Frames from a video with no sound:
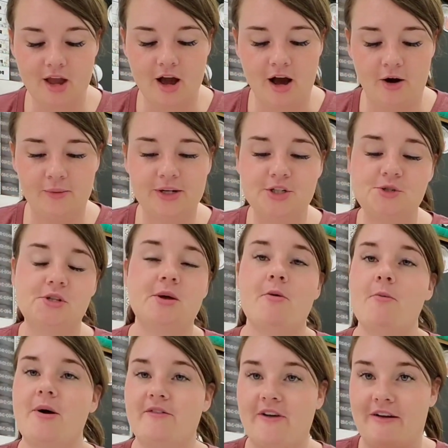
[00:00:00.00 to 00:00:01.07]
I'll read you some of
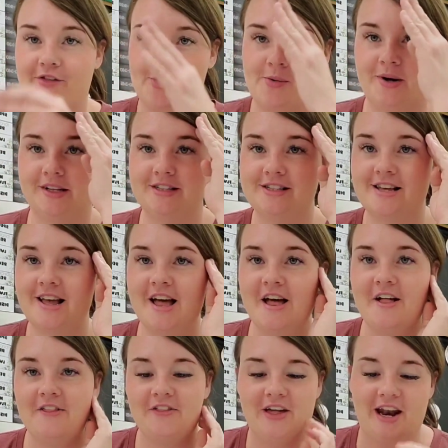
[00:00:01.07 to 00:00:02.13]
my favorite ones
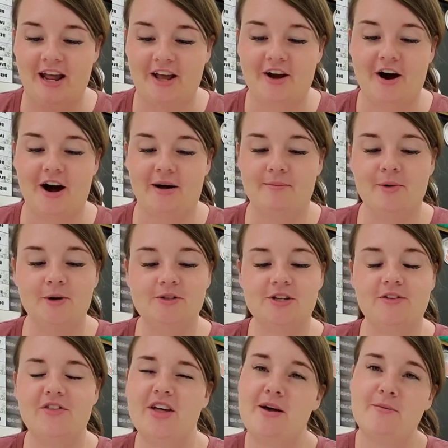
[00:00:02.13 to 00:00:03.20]
that I got. Most
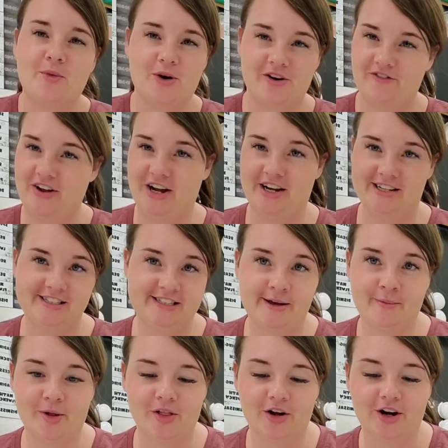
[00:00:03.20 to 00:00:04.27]
of them were very
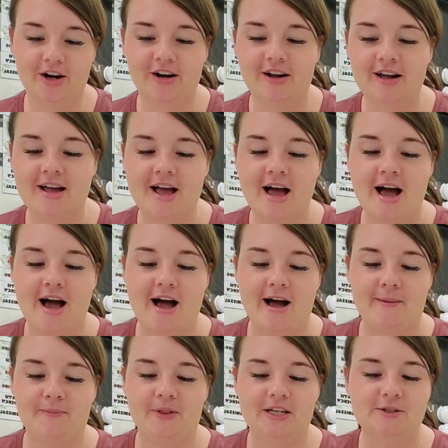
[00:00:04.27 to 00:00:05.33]
similar.
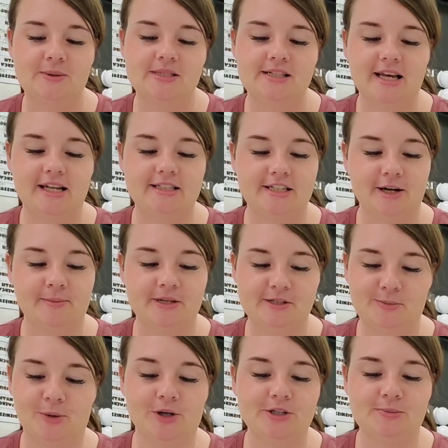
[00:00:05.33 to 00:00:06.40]
This one said, Dear Miss
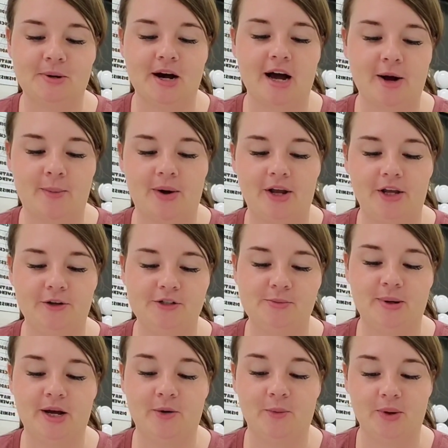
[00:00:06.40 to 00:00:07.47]
Boersma, I want you to
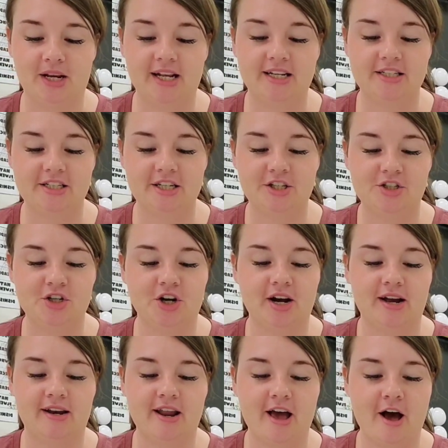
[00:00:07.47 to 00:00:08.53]
be a reading teacher
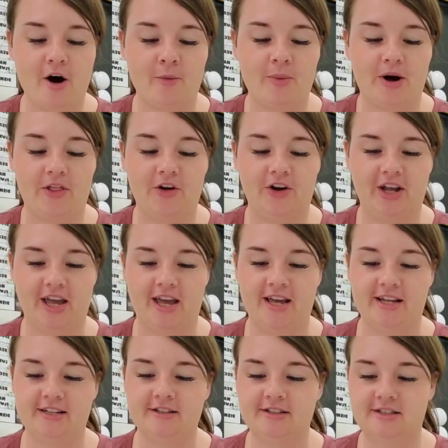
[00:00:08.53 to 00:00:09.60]
and help other
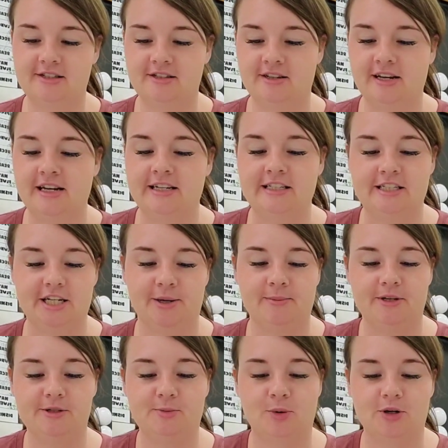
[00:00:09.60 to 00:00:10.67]
kids. Dear
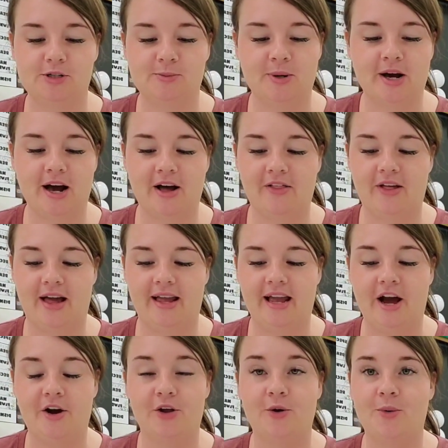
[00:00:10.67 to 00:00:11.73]
Miss Boersma, I like
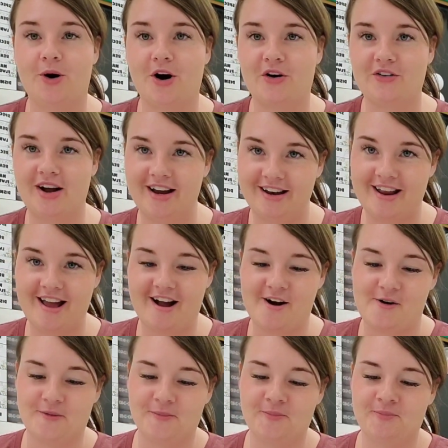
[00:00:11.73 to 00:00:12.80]
how you are right
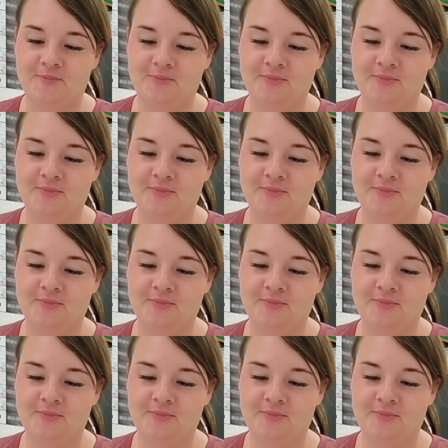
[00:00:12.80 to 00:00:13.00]
now.